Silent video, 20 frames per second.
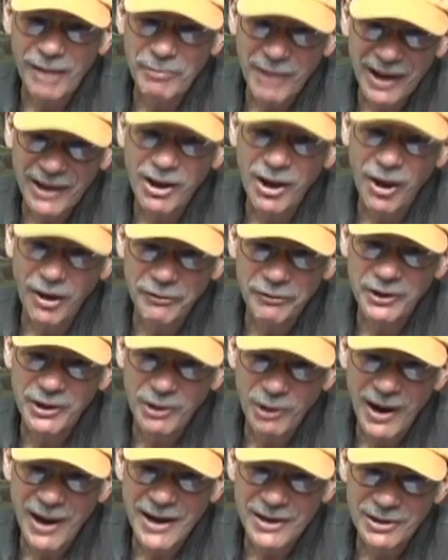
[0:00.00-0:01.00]
a my coffee
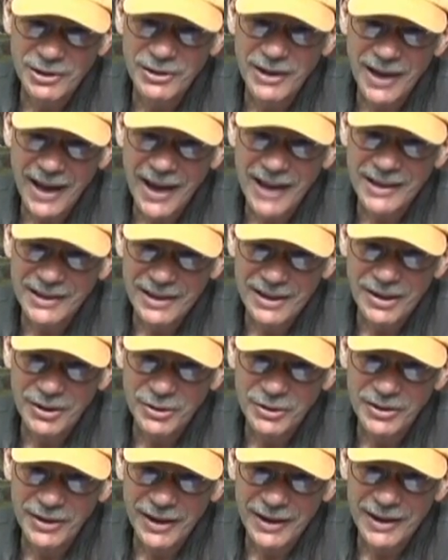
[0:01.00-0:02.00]
grinder died the
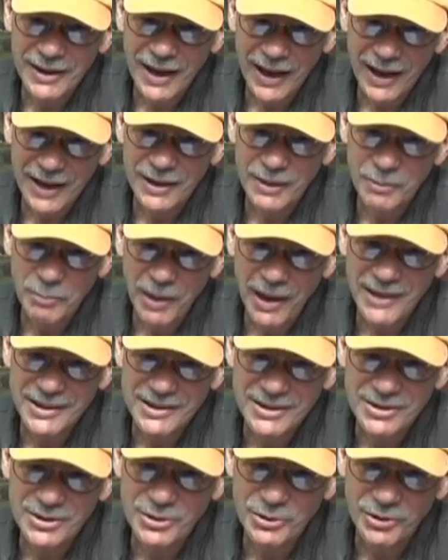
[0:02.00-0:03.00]
other day, and I had to buy
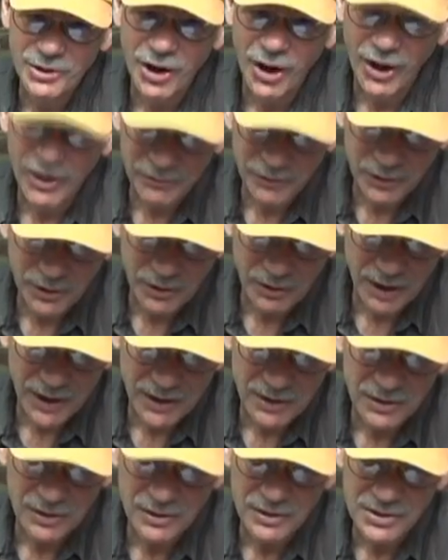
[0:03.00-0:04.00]
this new coffee
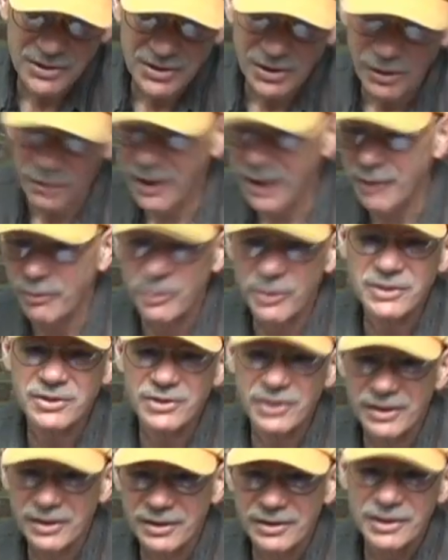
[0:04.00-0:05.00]
grinder, and so I went
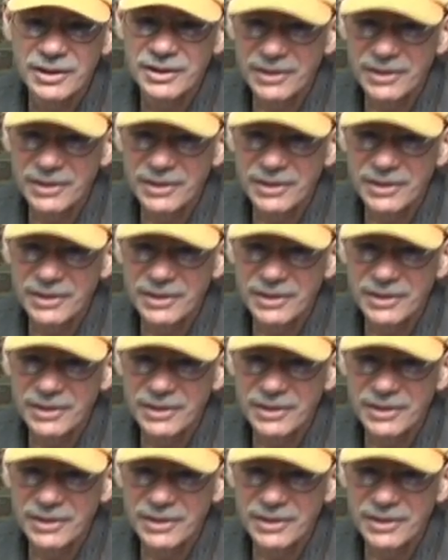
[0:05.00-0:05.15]
to